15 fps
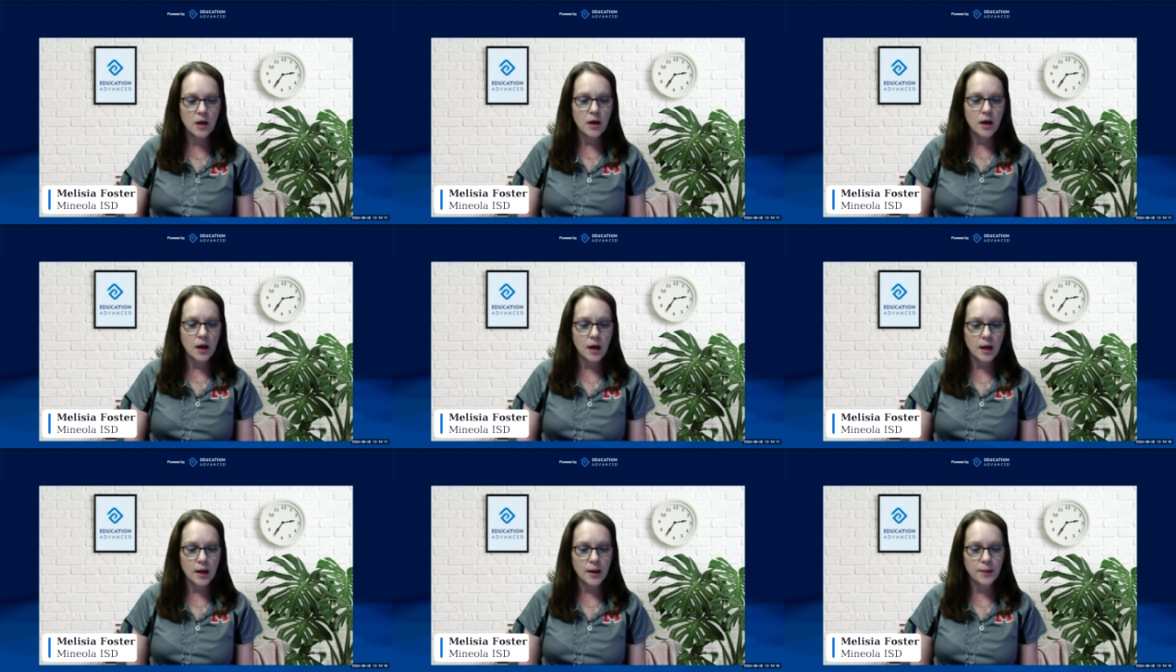
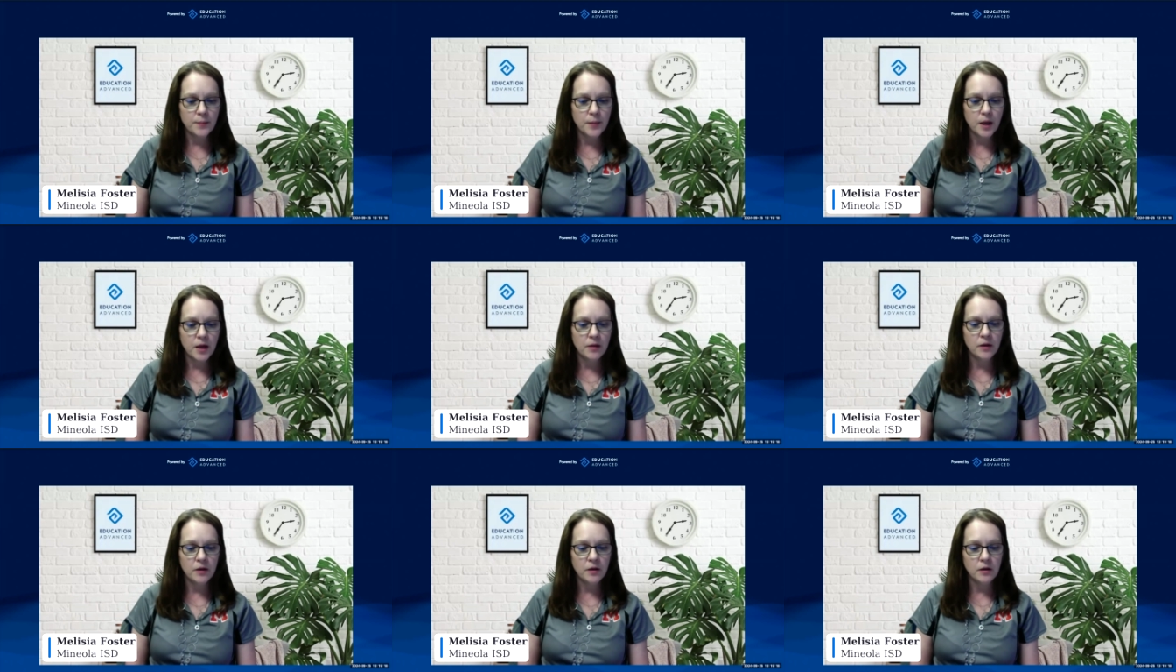um, and
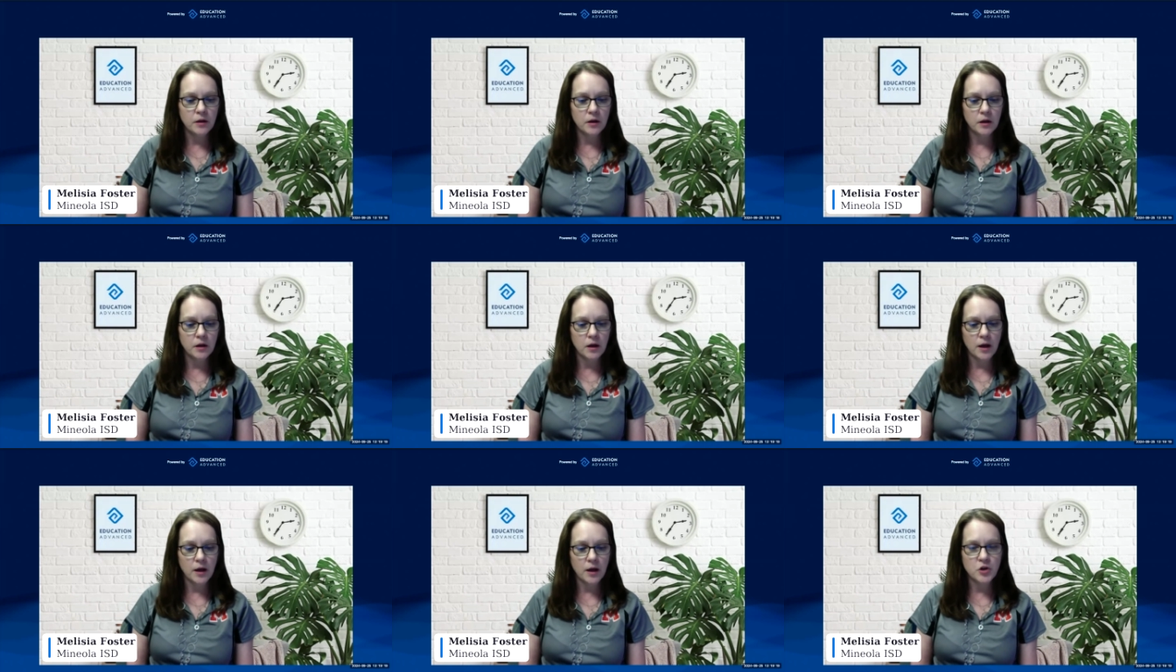then
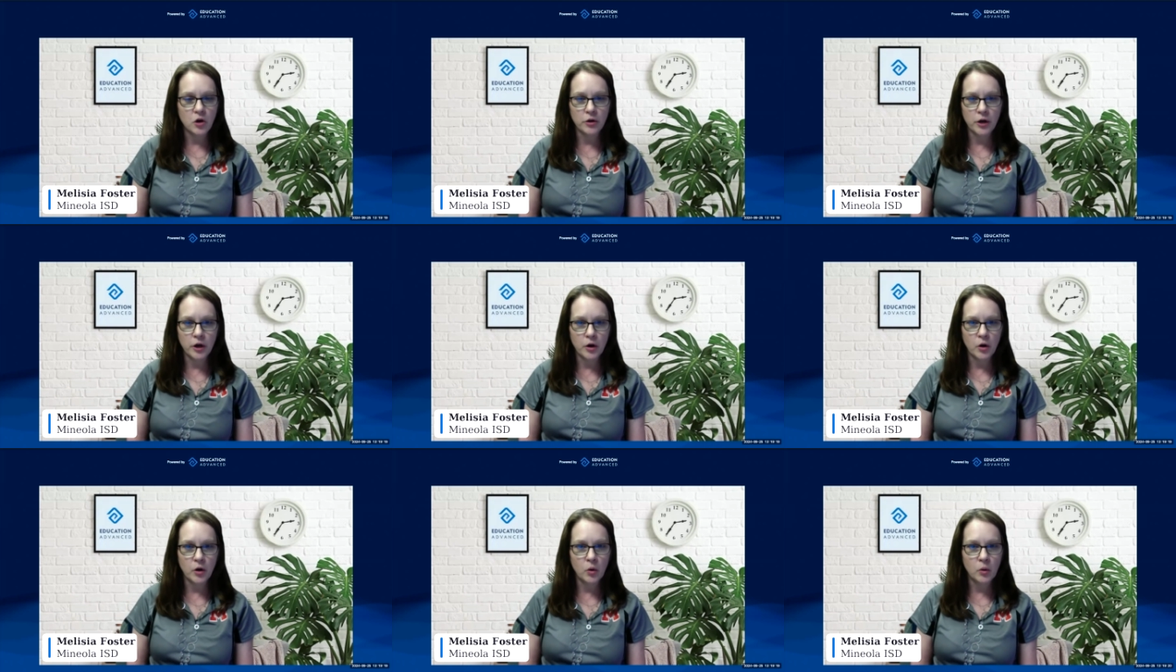as y'all
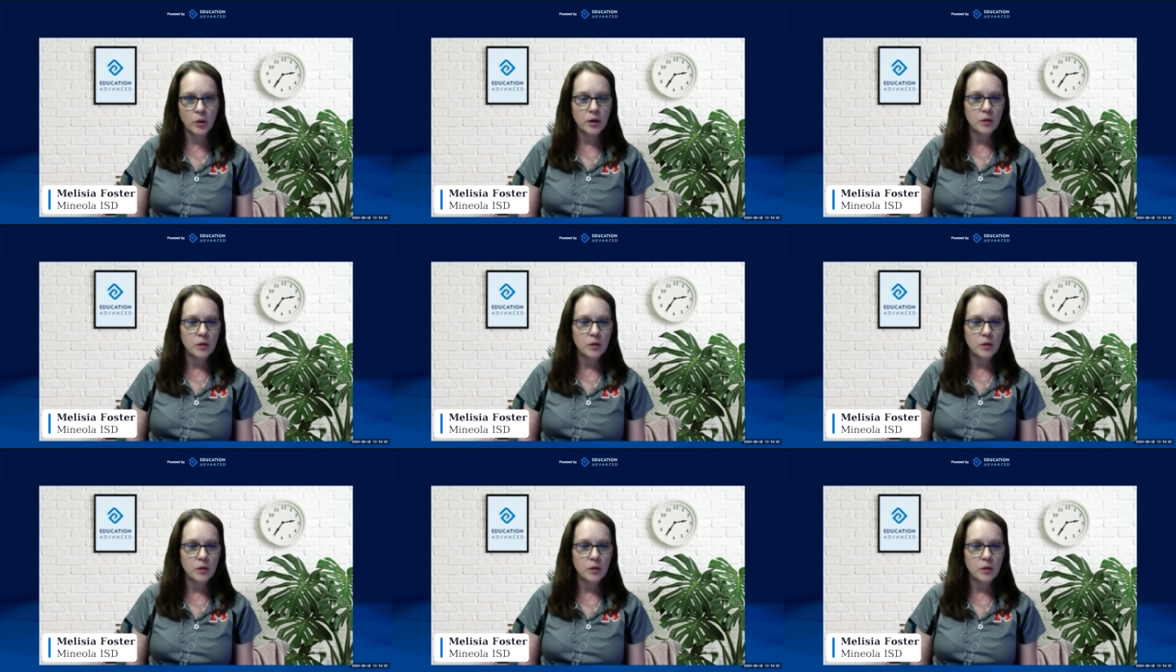know